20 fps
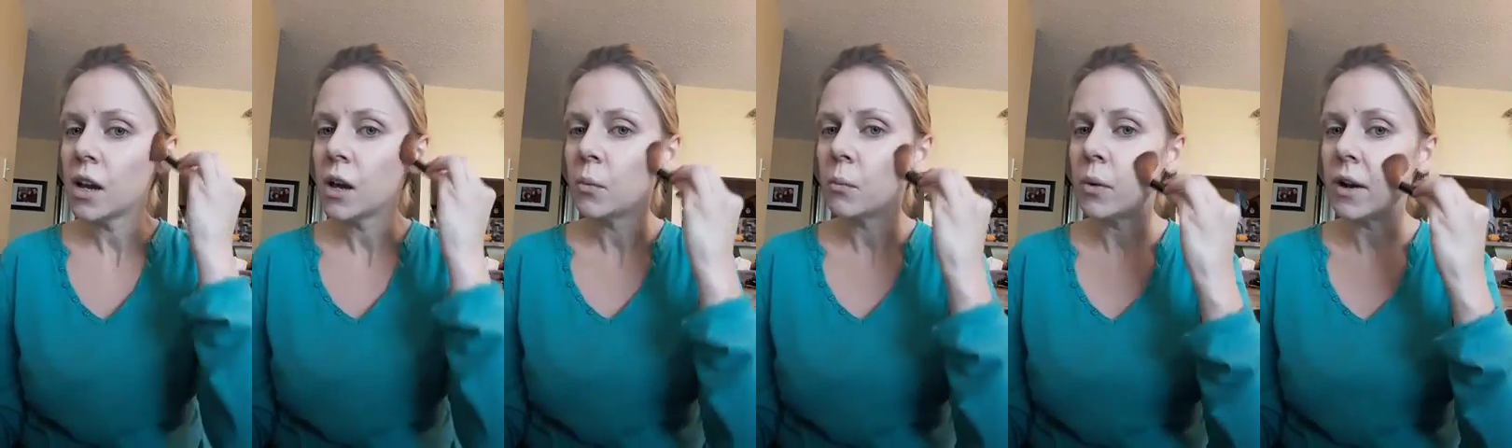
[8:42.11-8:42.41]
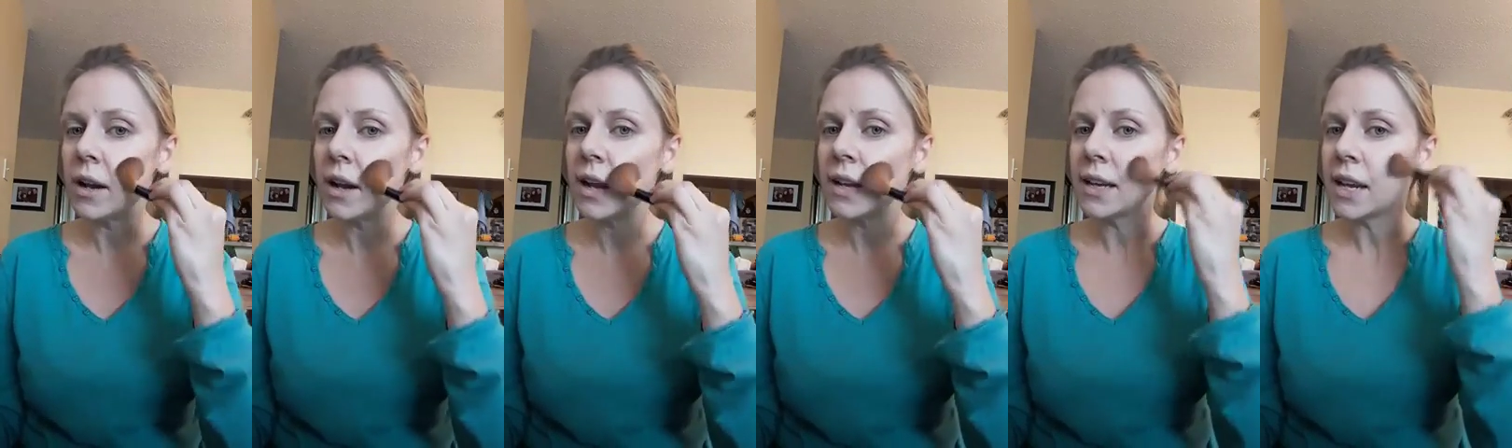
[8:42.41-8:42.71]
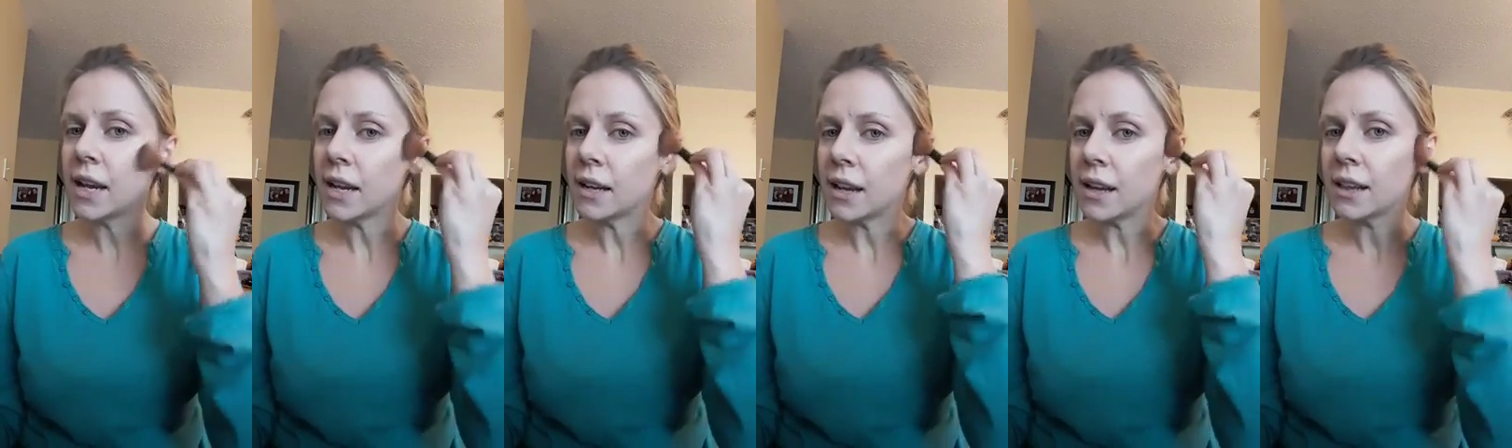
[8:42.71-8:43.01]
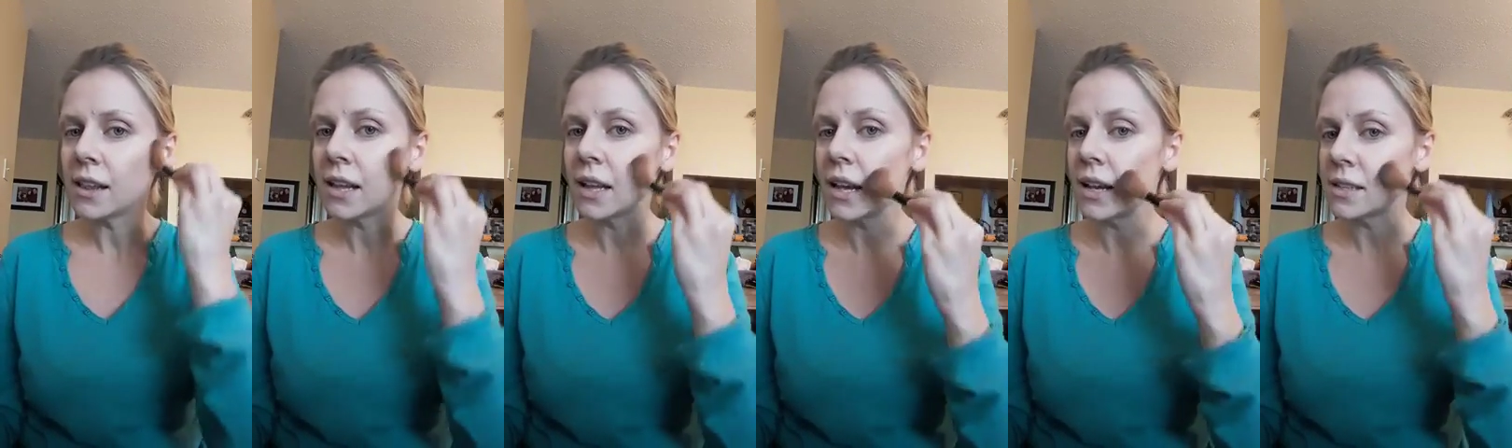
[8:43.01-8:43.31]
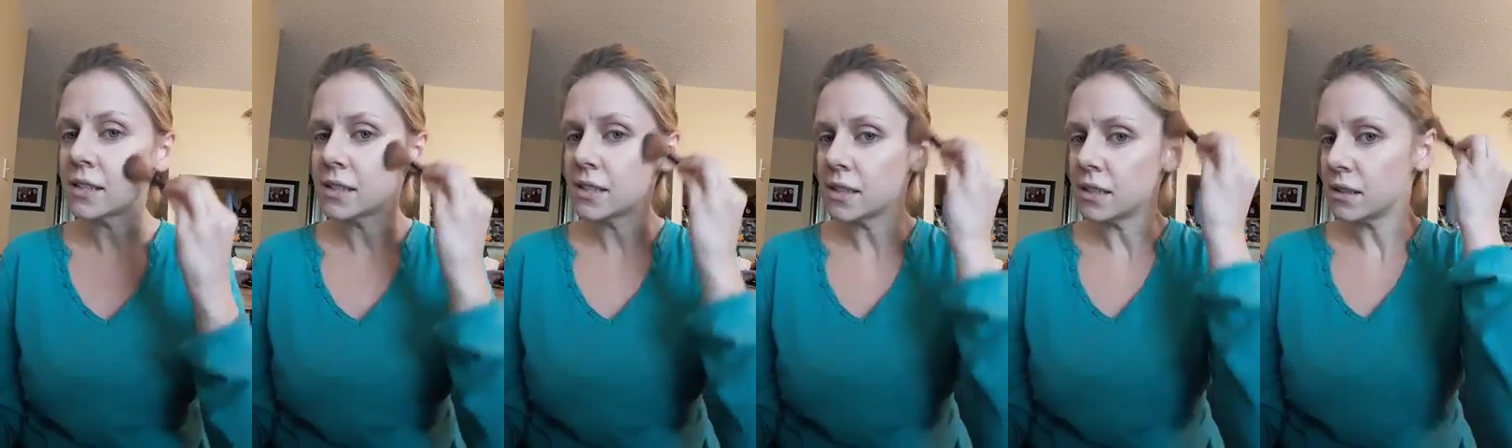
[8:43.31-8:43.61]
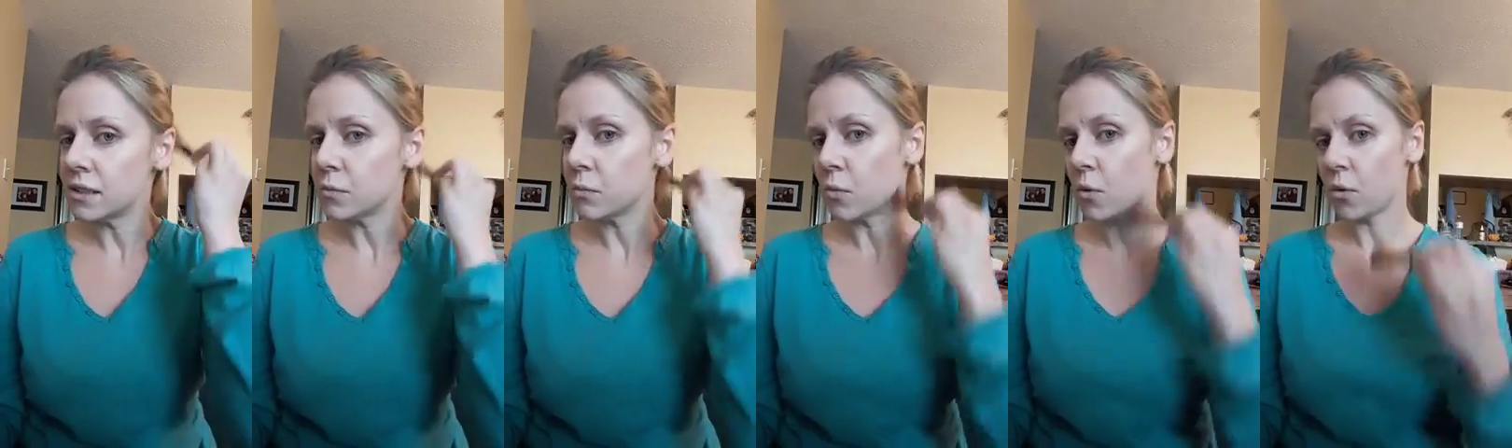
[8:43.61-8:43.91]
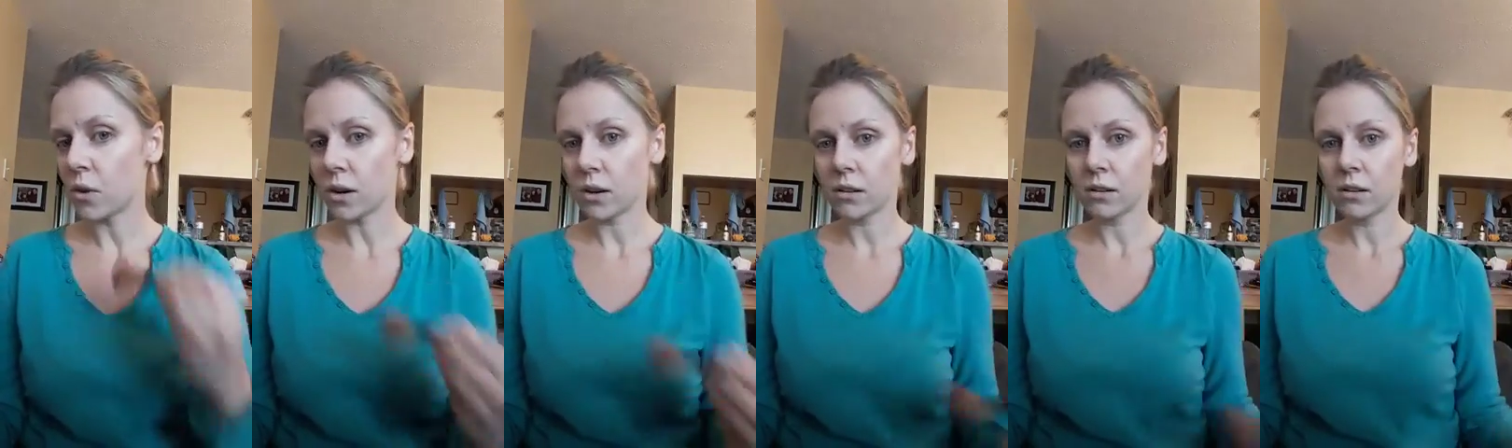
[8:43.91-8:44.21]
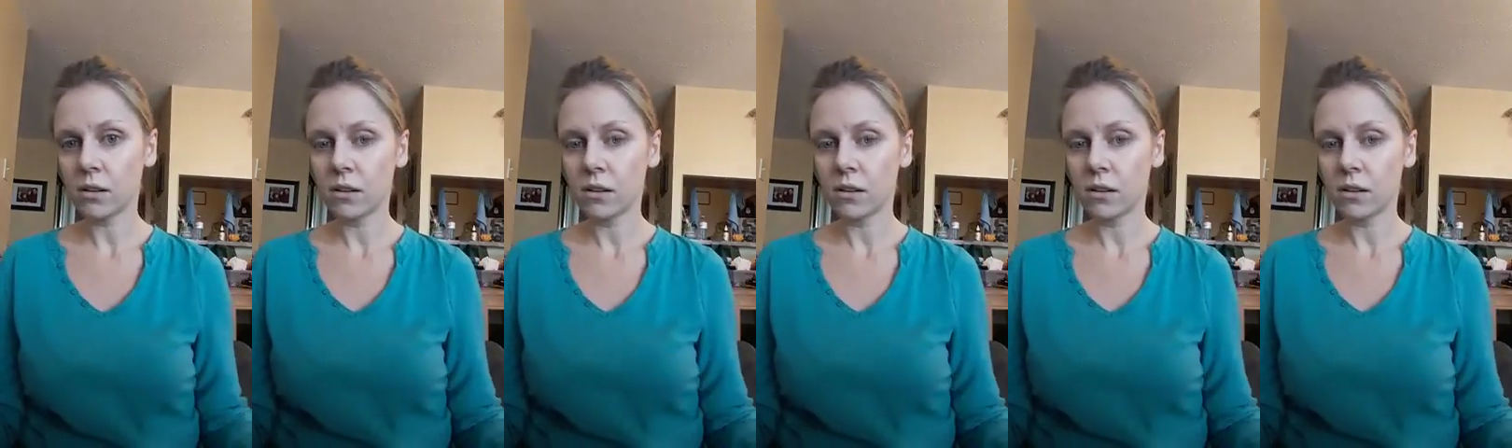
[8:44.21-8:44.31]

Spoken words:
But again, less is more.